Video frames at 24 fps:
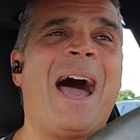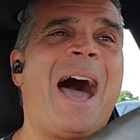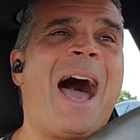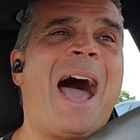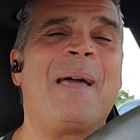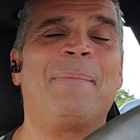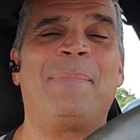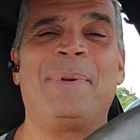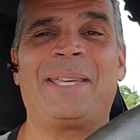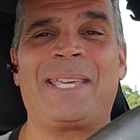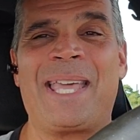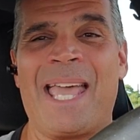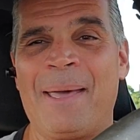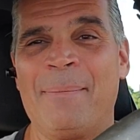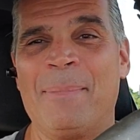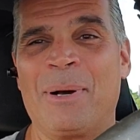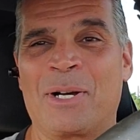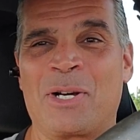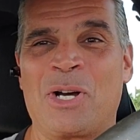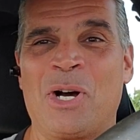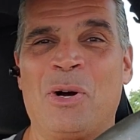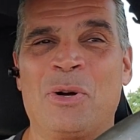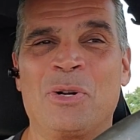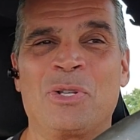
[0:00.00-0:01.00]
I became a
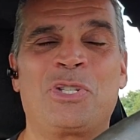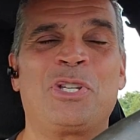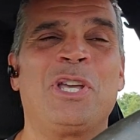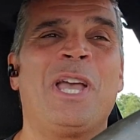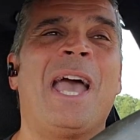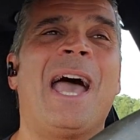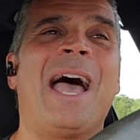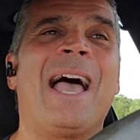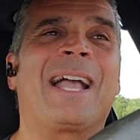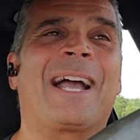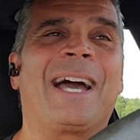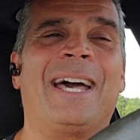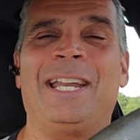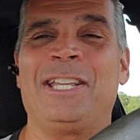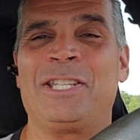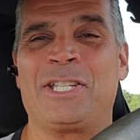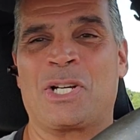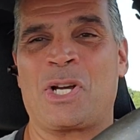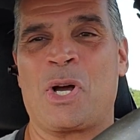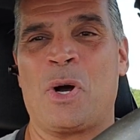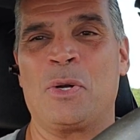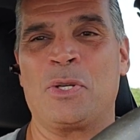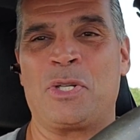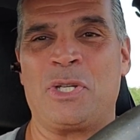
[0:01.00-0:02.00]
coach and got into
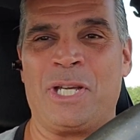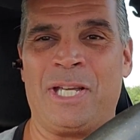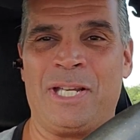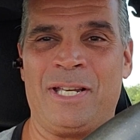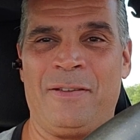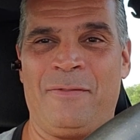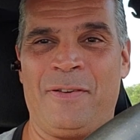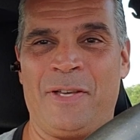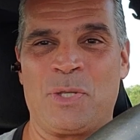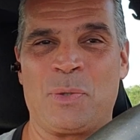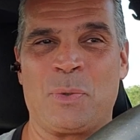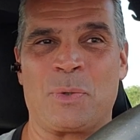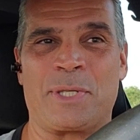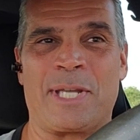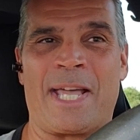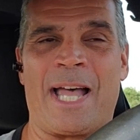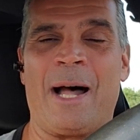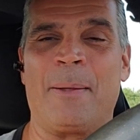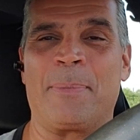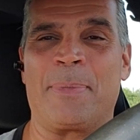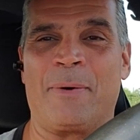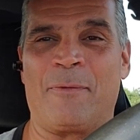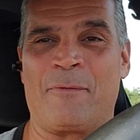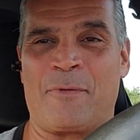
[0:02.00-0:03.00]
coaching individuals to
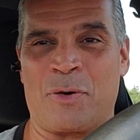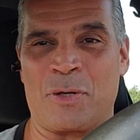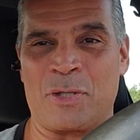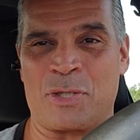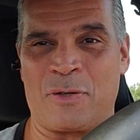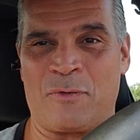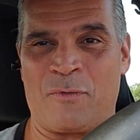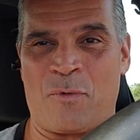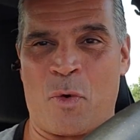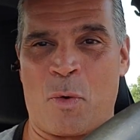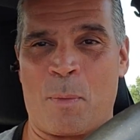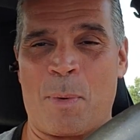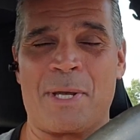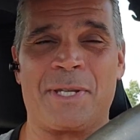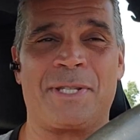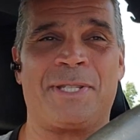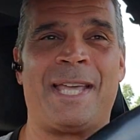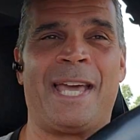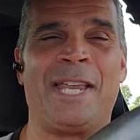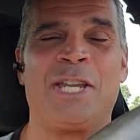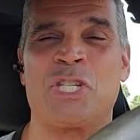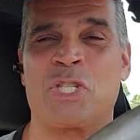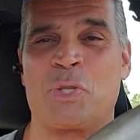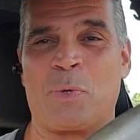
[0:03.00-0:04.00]
help them first and foremost.
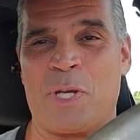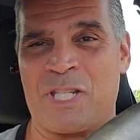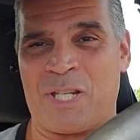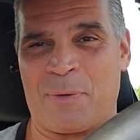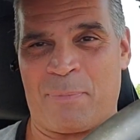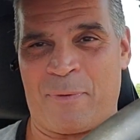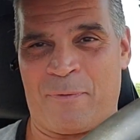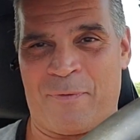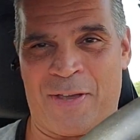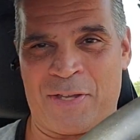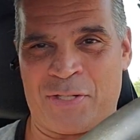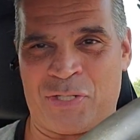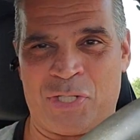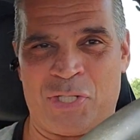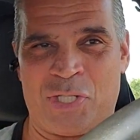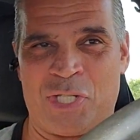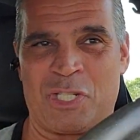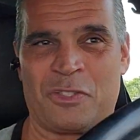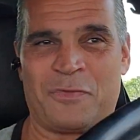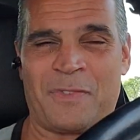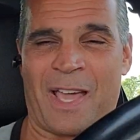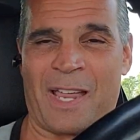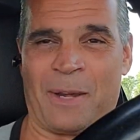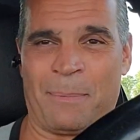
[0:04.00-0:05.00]
Dentistry as a profession
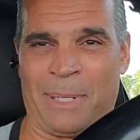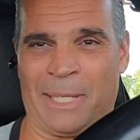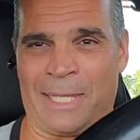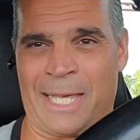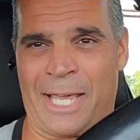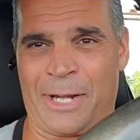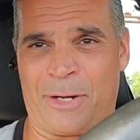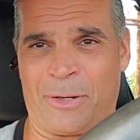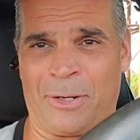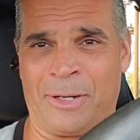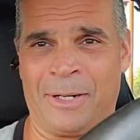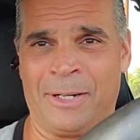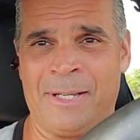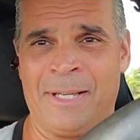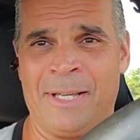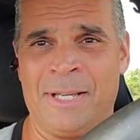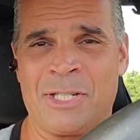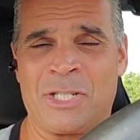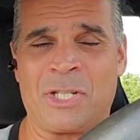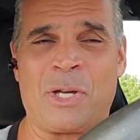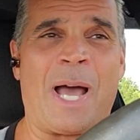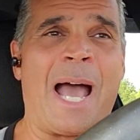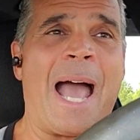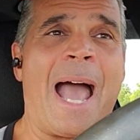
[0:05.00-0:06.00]
just found me later.
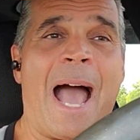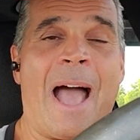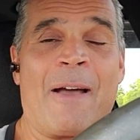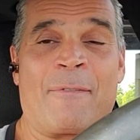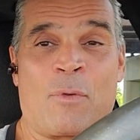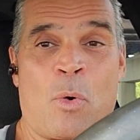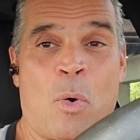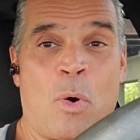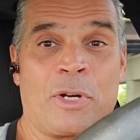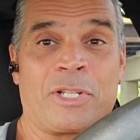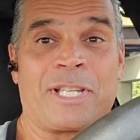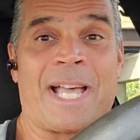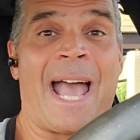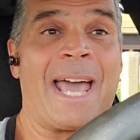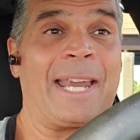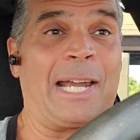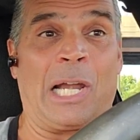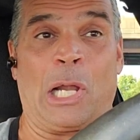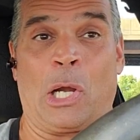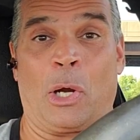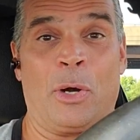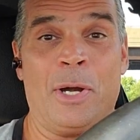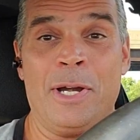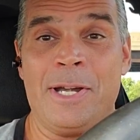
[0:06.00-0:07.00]
So of course I had
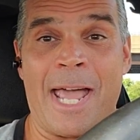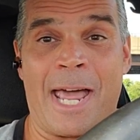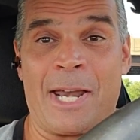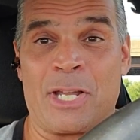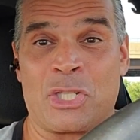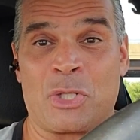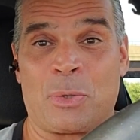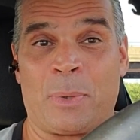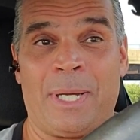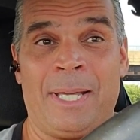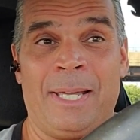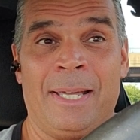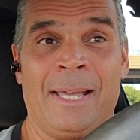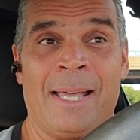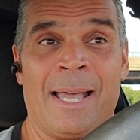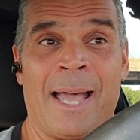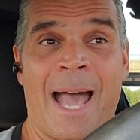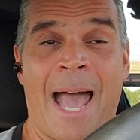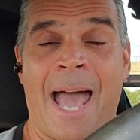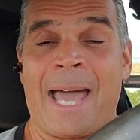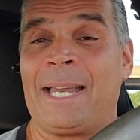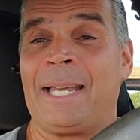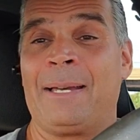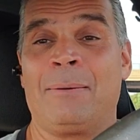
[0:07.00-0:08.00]
to learn dentistry.
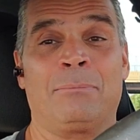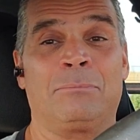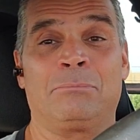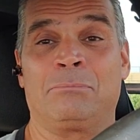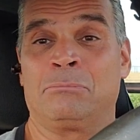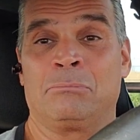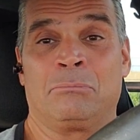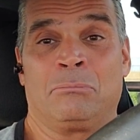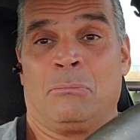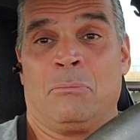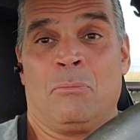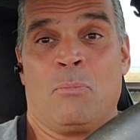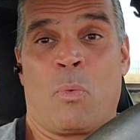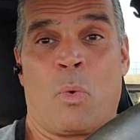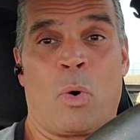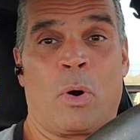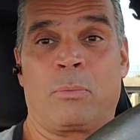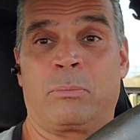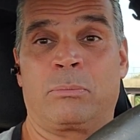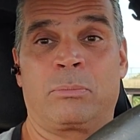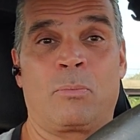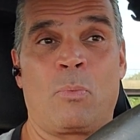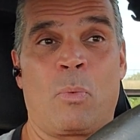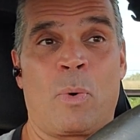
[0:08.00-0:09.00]
I didn't
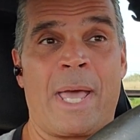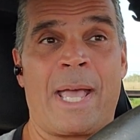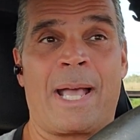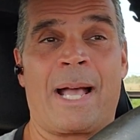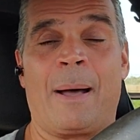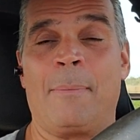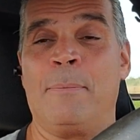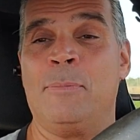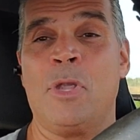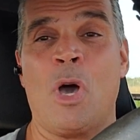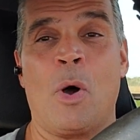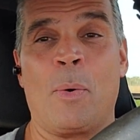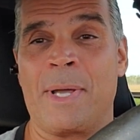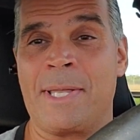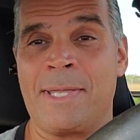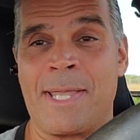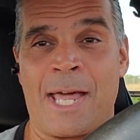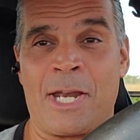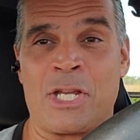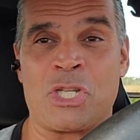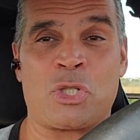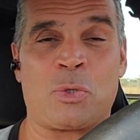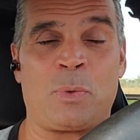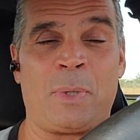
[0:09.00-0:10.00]
wake up knowing
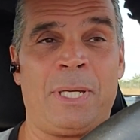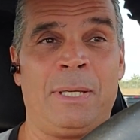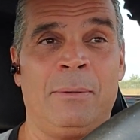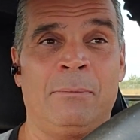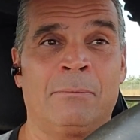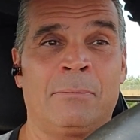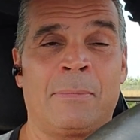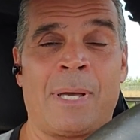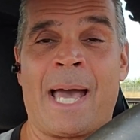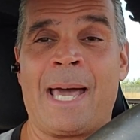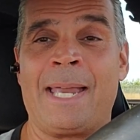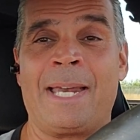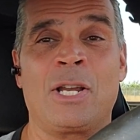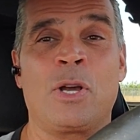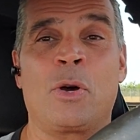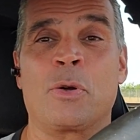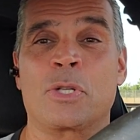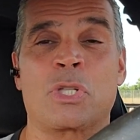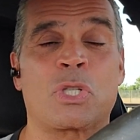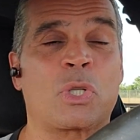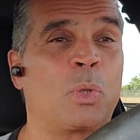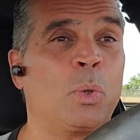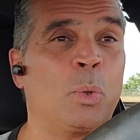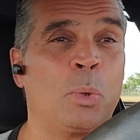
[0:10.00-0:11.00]
dentistry. I didn't go
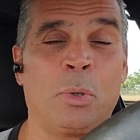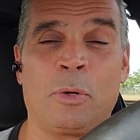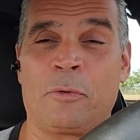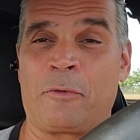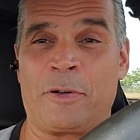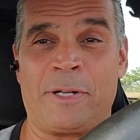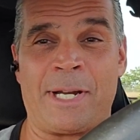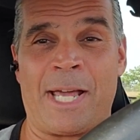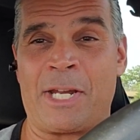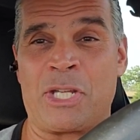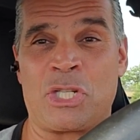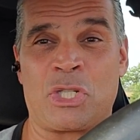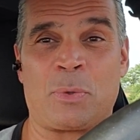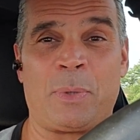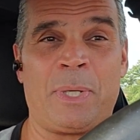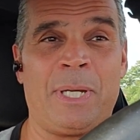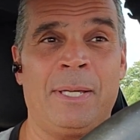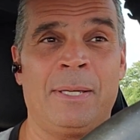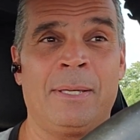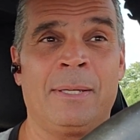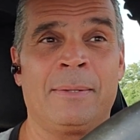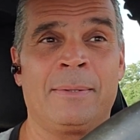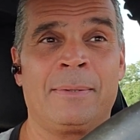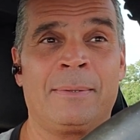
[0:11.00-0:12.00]
to school for dentistry.
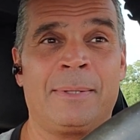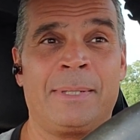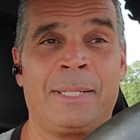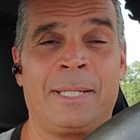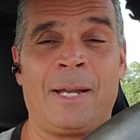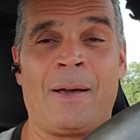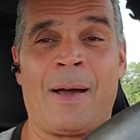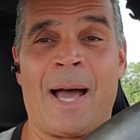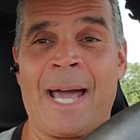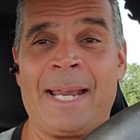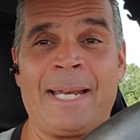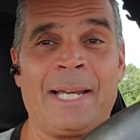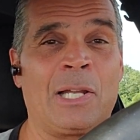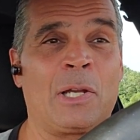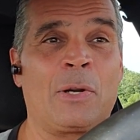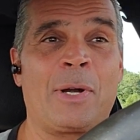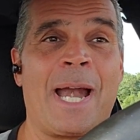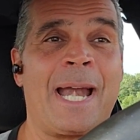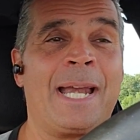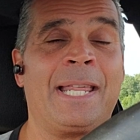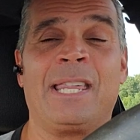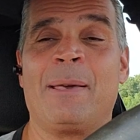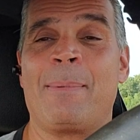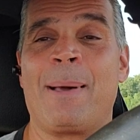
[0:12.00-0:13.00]
I didn't learn
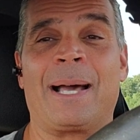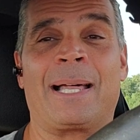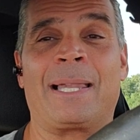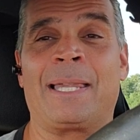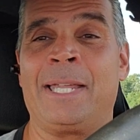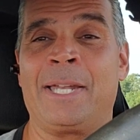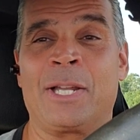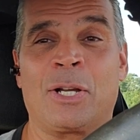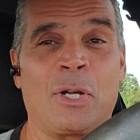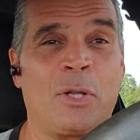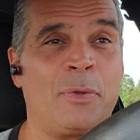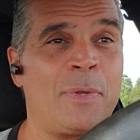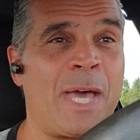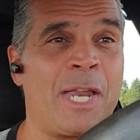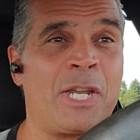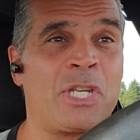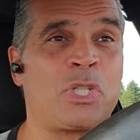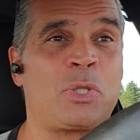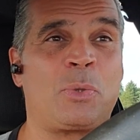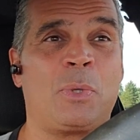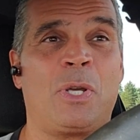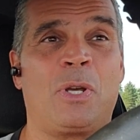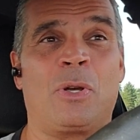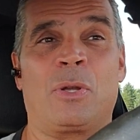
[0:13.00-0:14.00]
anything about clinical
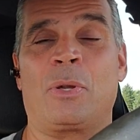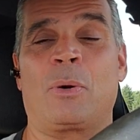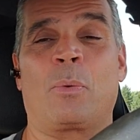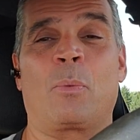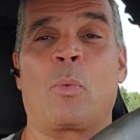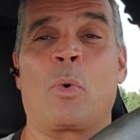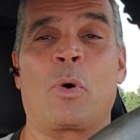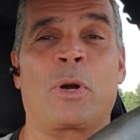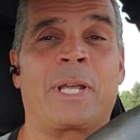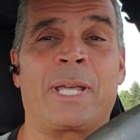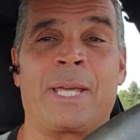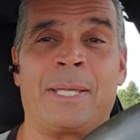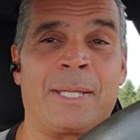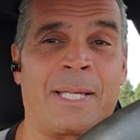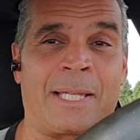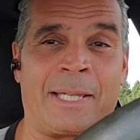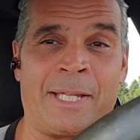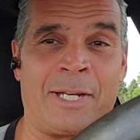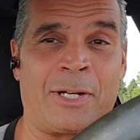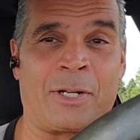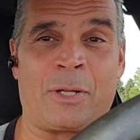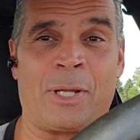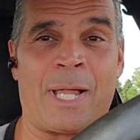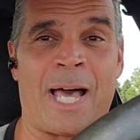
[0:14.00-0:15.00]
dentistry or the working in the
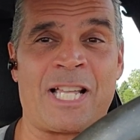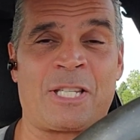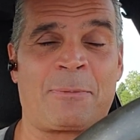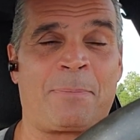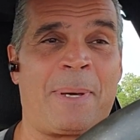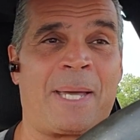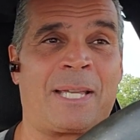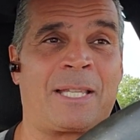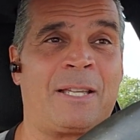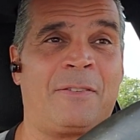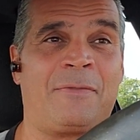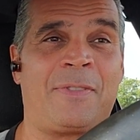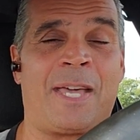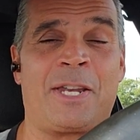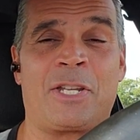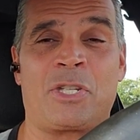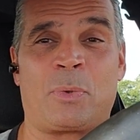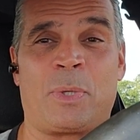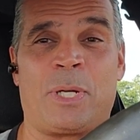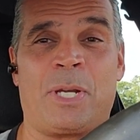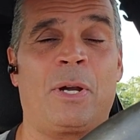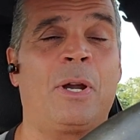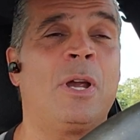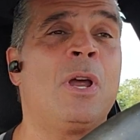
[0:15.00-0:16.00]
clinical aspect of
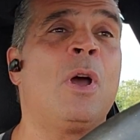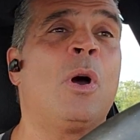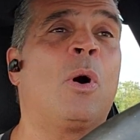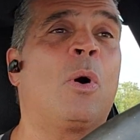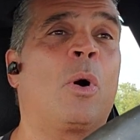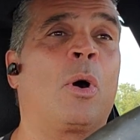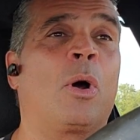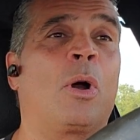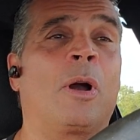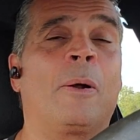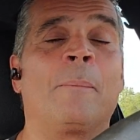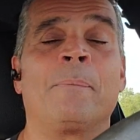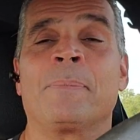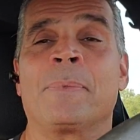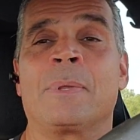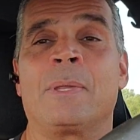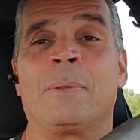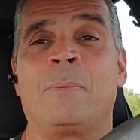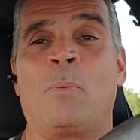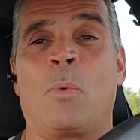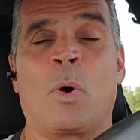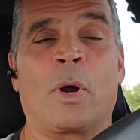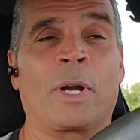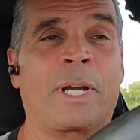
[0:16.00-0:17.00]
dentistry or
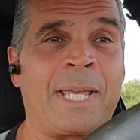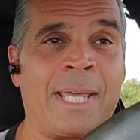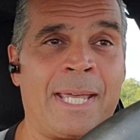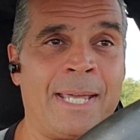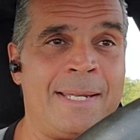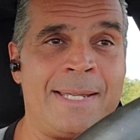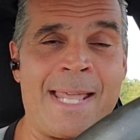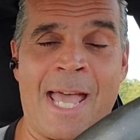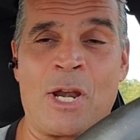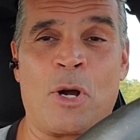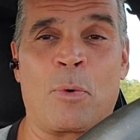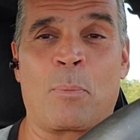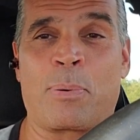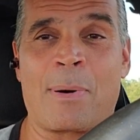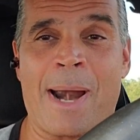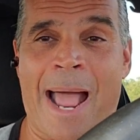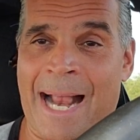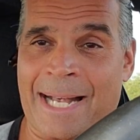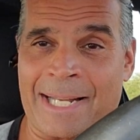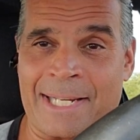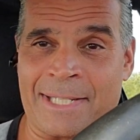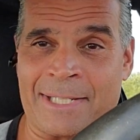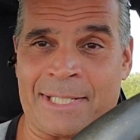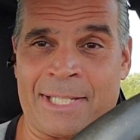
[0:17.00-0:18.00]
working in dental
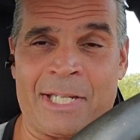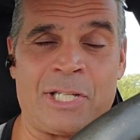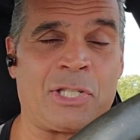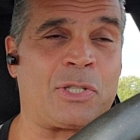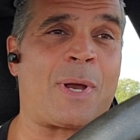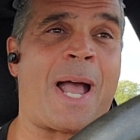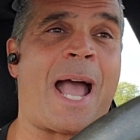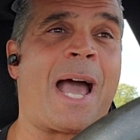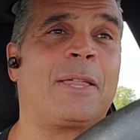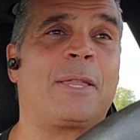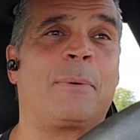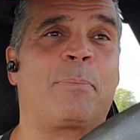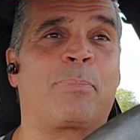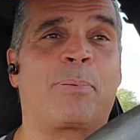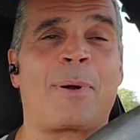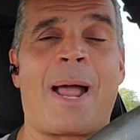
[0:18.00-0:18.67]
practices or how the